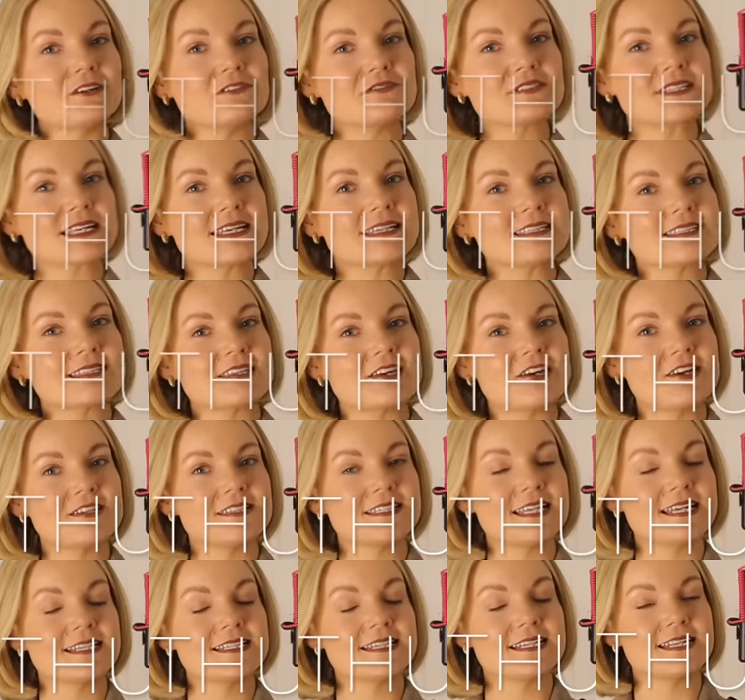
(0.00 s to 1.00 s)
loves, it's
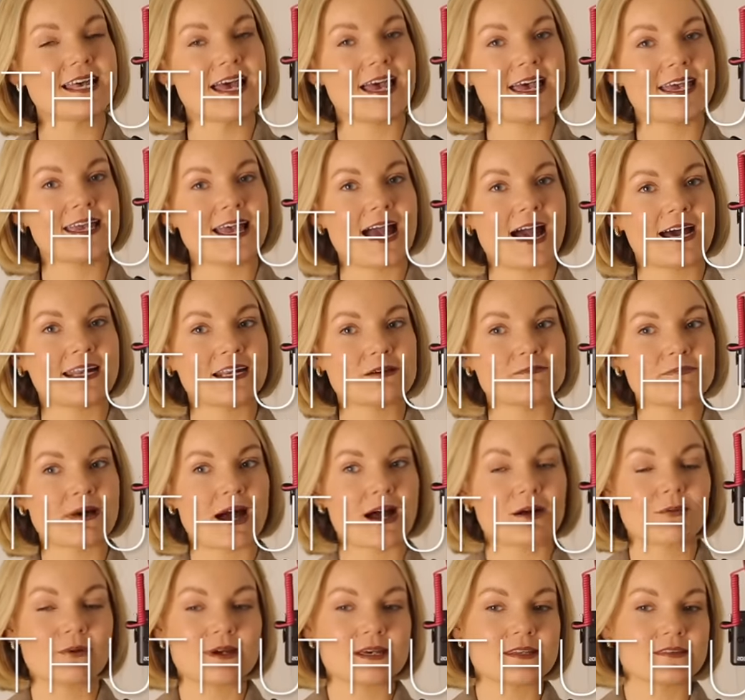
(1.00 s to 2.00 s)
Thursday today and I'm
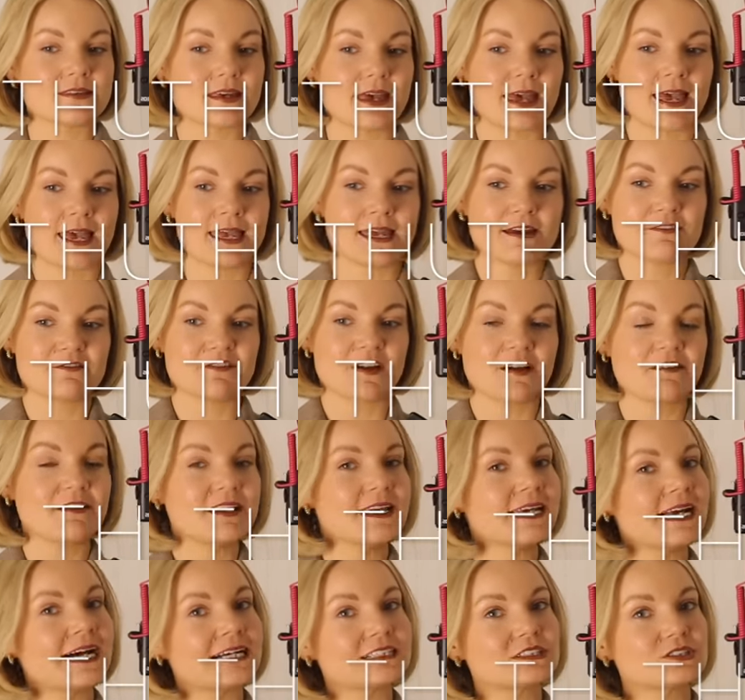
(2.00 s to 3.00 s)
back with a very
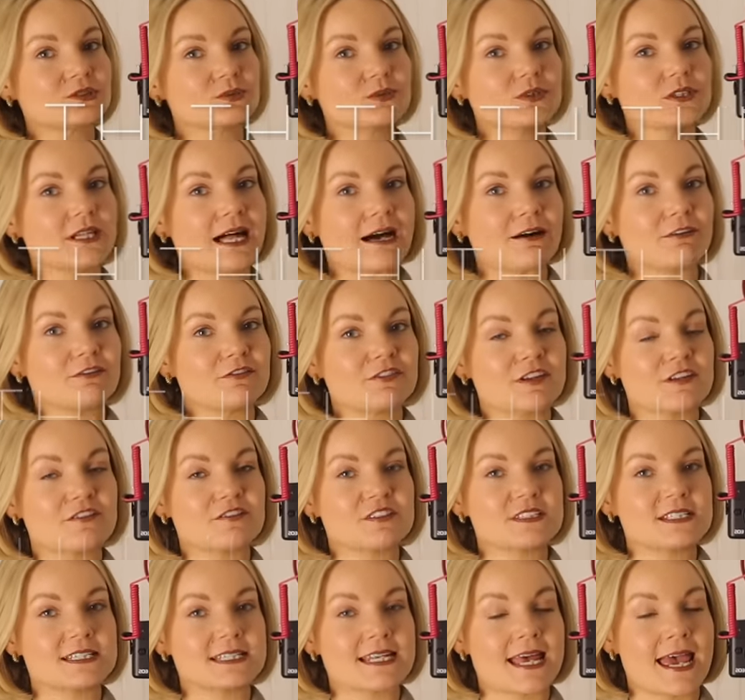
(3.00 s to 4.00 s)
casual outfit
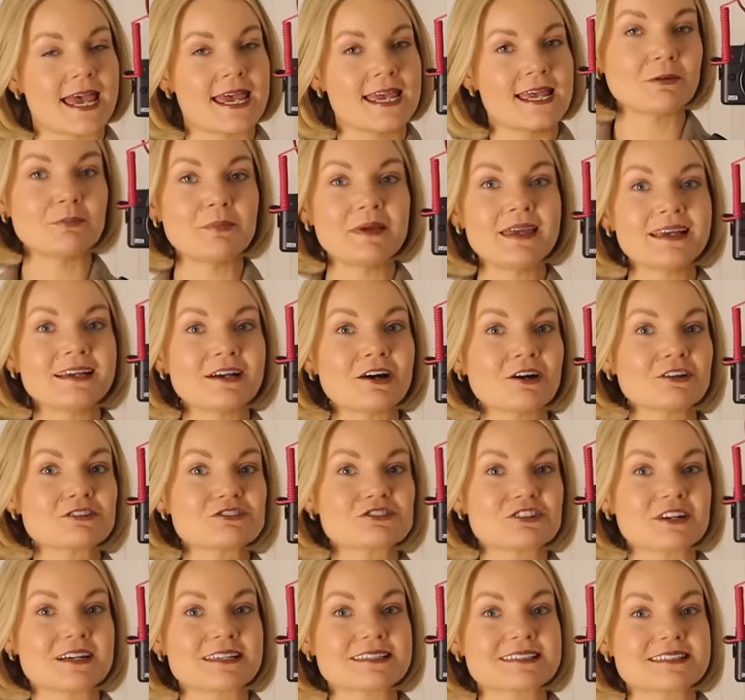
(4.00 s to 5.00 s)
for today. A big
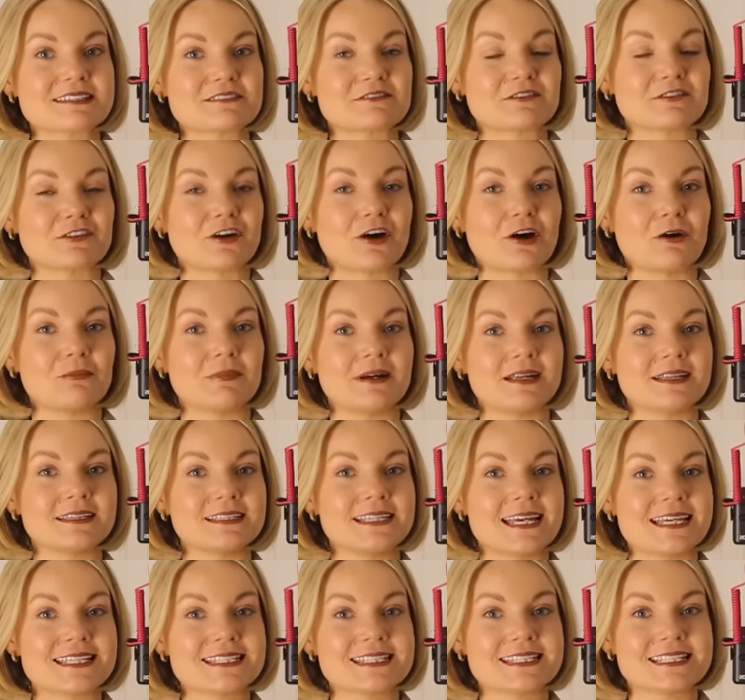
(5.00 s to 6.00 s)
contrast from
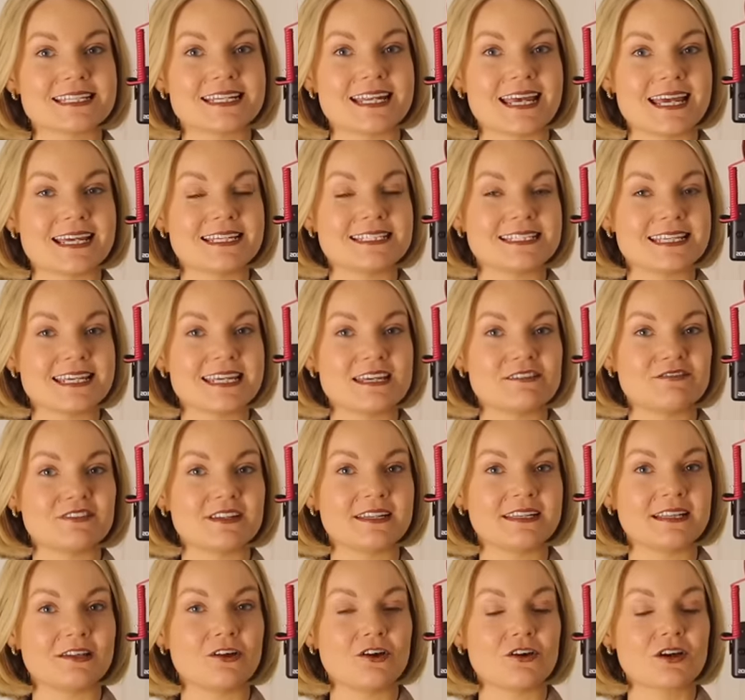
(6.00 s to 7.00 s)
yesterday's
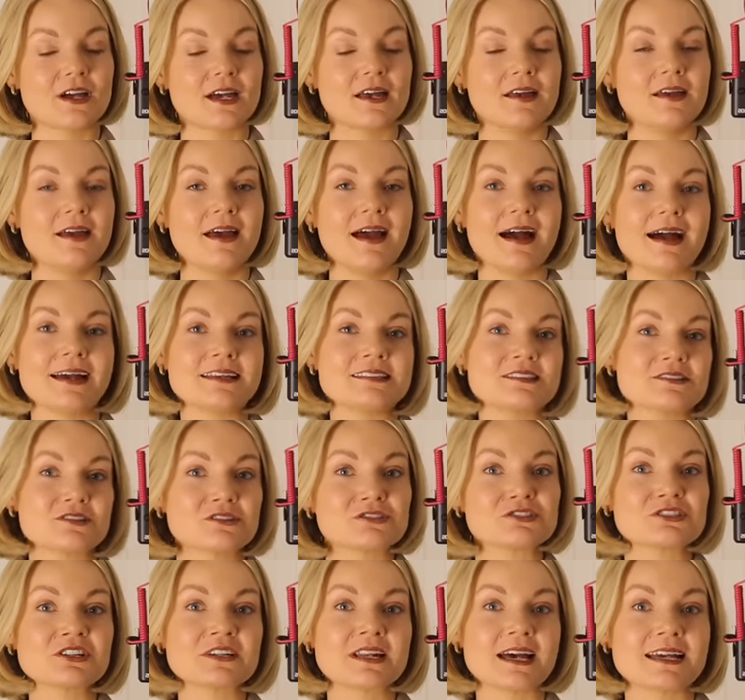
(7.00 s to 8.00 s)
evening look. I had
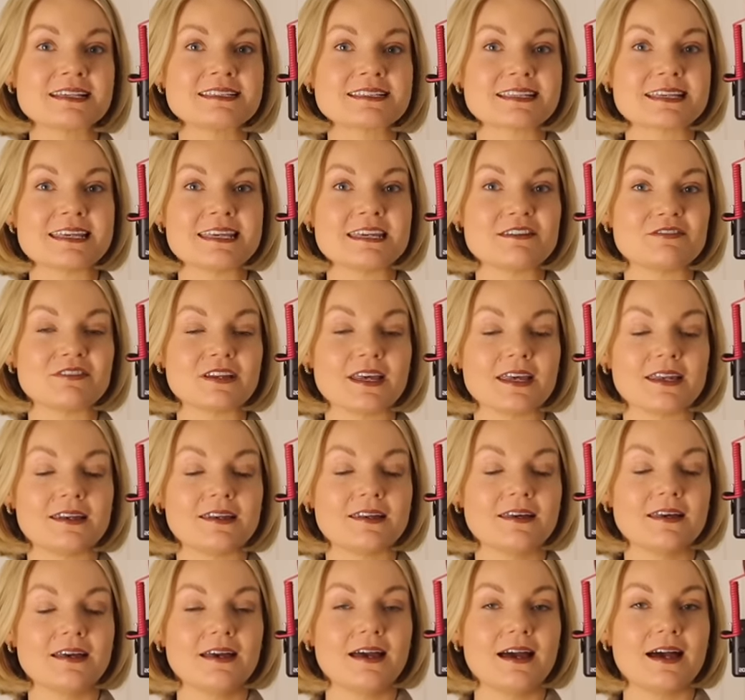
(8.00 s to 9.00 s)
such a nice
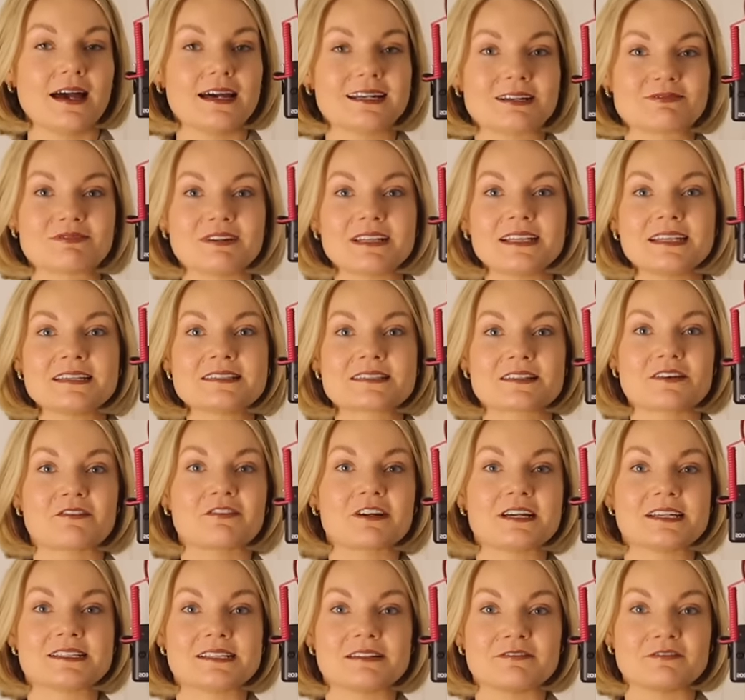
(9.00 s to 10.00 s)
evening and I'm really
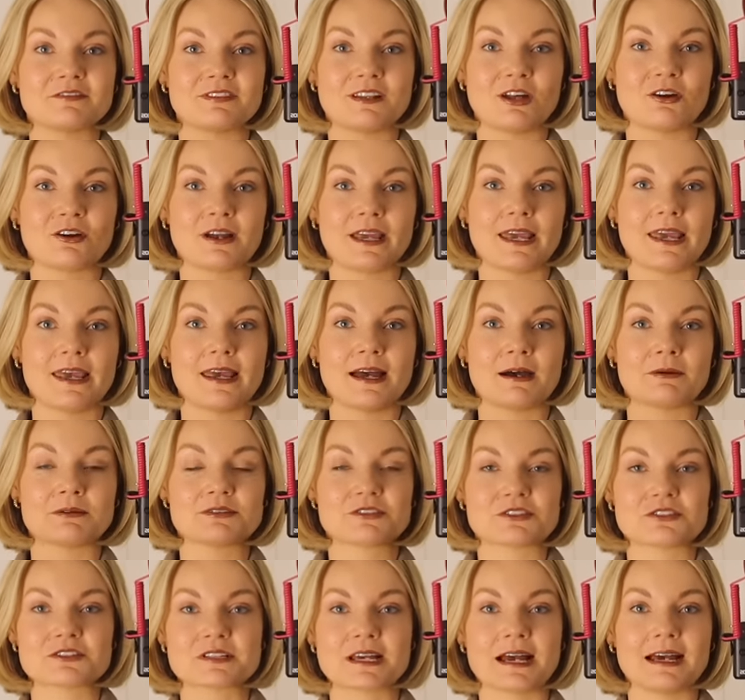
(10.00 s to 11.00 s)
sorry I didn't vlog it. I was
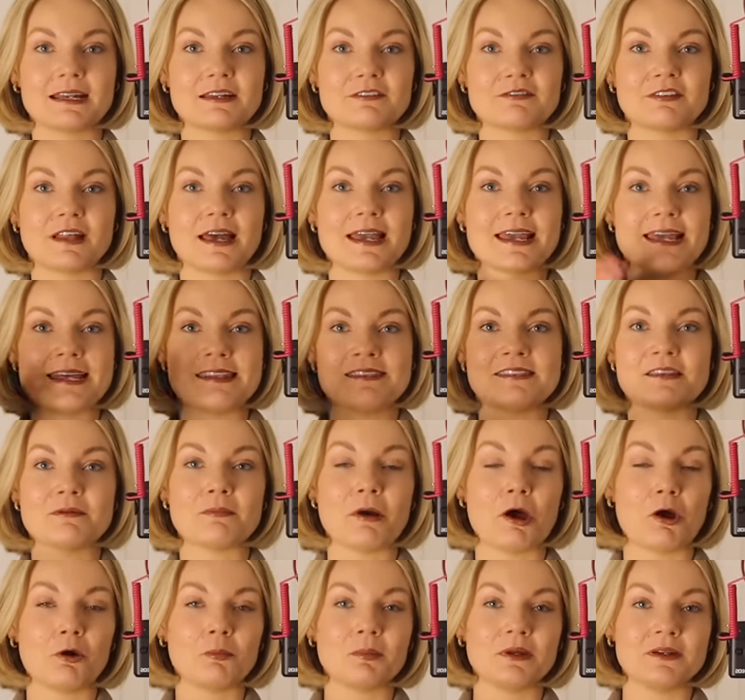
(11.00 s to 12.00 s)
just kind of like in the
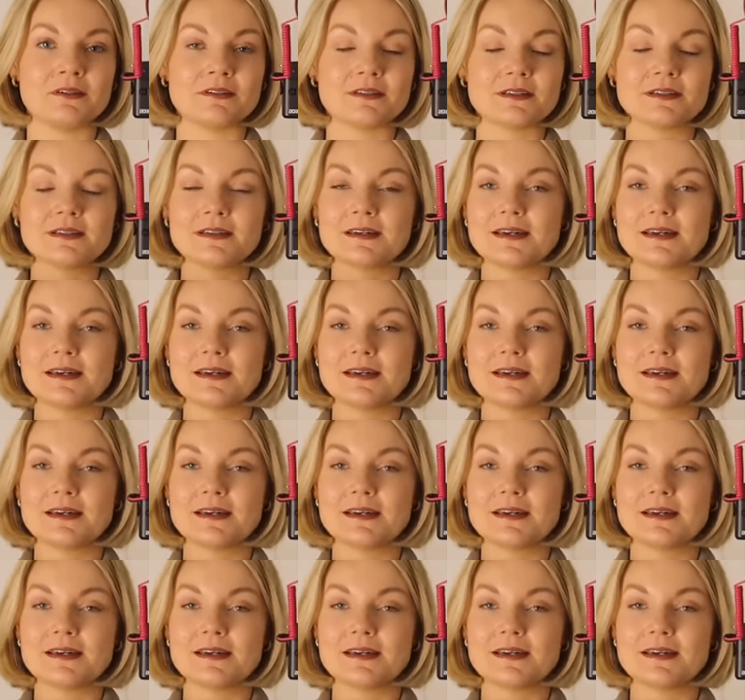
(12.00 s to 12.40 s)
moment